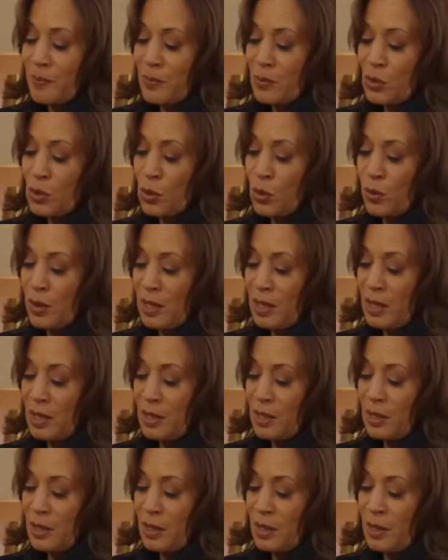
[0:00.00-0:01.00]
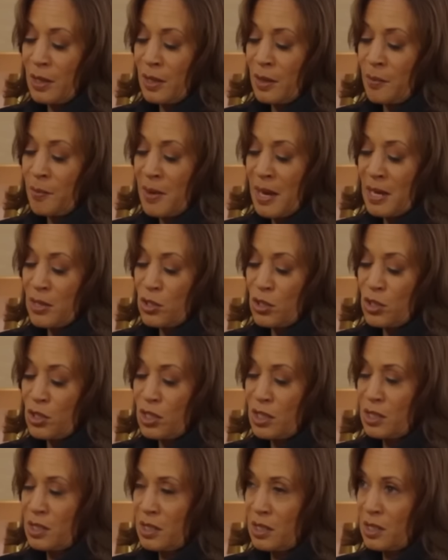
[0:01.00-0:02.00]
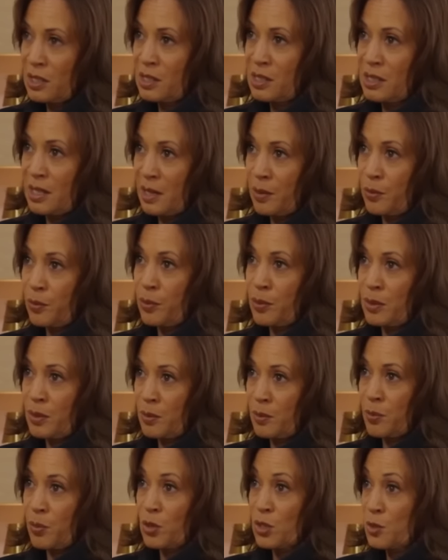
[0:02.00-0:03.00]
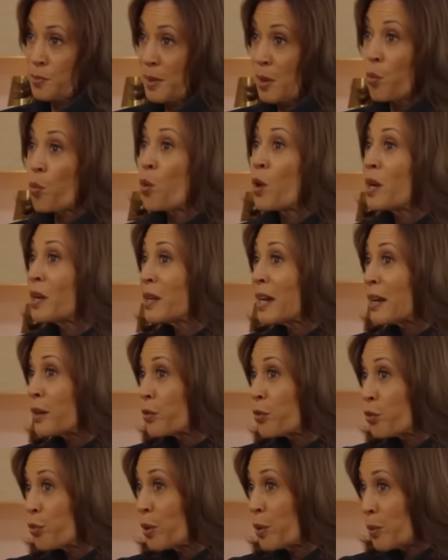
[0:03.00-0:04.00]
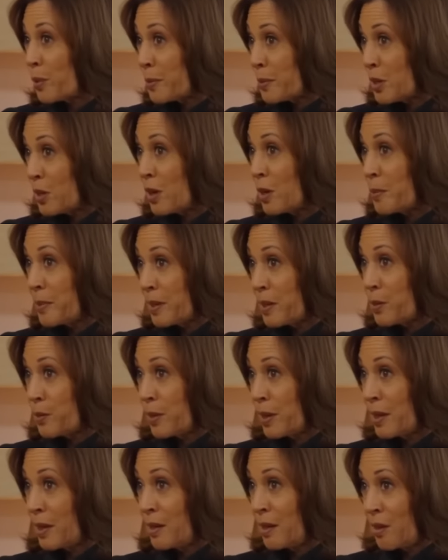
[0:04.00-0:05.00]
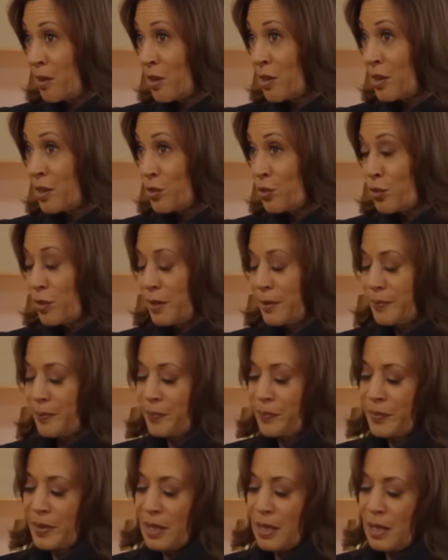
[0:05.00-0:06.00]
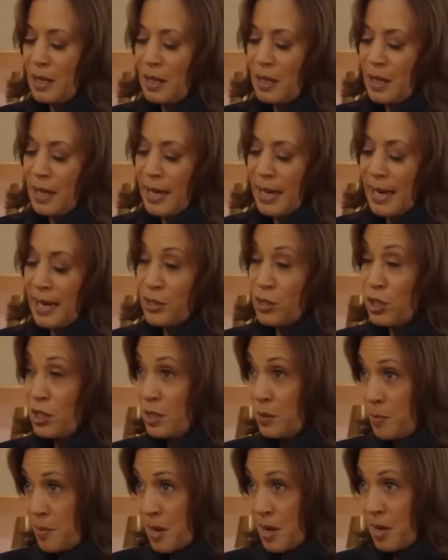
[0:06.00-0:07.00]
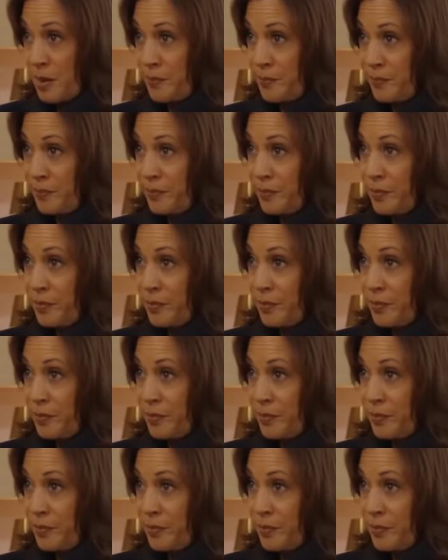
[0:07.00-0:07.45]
So imagine she's in a state with an abortion ban. One out of three women are, by the way, in our country. And she's a mom.